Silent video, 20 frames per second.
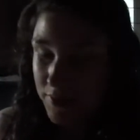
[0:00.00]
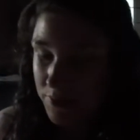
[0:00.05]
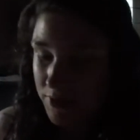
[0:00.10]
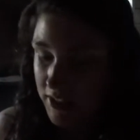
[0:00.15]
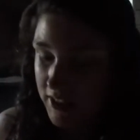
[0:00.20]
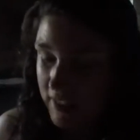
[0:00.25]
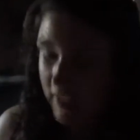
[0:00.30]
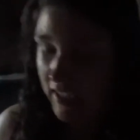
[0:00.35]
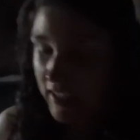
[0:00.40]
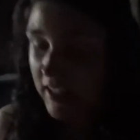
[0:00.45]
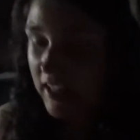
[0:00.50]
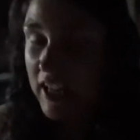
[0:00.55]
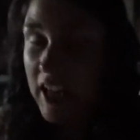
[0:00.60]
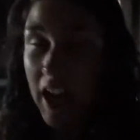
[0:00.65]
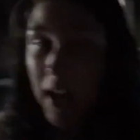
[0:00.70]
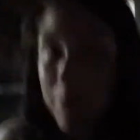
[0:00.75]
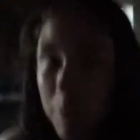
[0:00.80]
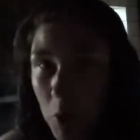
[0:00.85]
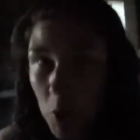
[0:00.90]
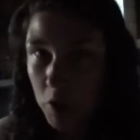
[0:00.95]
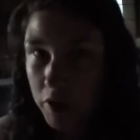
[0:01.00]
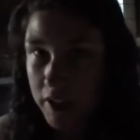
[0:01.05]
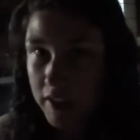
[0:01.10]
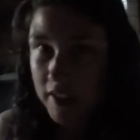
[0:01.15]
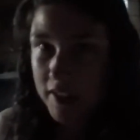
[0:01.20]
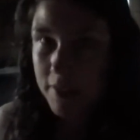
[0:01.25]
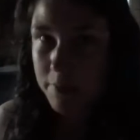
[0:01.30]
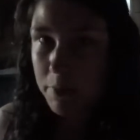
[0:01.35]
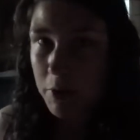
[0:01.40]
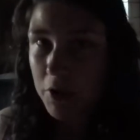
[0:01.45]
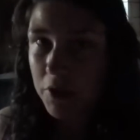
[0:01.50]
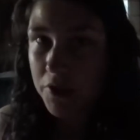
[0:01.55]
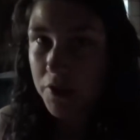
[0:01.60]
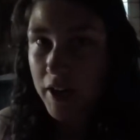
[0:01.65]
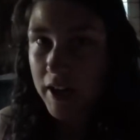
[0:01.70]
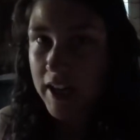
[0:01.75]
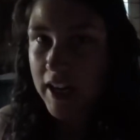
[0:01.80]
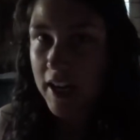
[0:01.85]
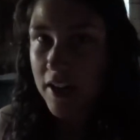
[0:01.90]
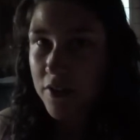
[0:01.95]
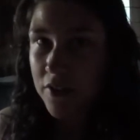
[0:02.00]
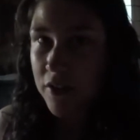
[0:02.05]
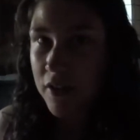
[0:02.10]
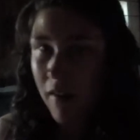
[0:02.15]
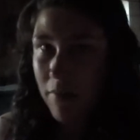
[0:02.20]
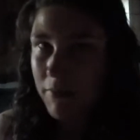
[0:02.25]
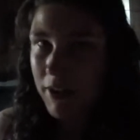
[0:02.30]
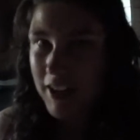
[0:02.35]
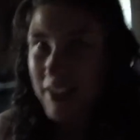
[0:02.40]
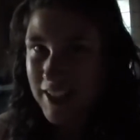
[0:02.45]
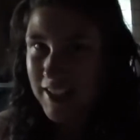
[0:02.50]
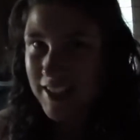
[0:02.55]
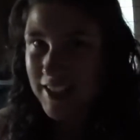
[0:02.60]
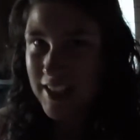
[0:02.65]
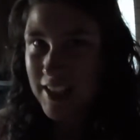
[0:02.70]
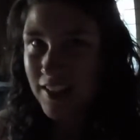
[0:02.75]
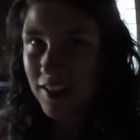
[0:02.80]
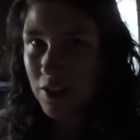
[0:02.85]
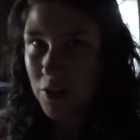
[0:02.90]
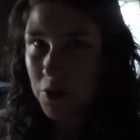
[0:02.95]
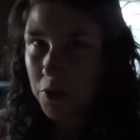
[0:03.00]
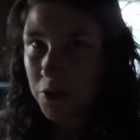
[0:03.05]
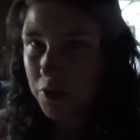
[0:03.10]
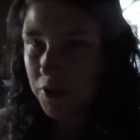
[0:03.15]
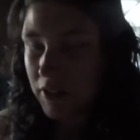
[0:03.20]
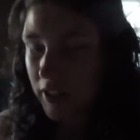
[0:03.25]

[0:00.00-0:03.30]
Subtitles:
in one sitting. Like, I'm holding this bowl right now. I'm not gonna eat the whole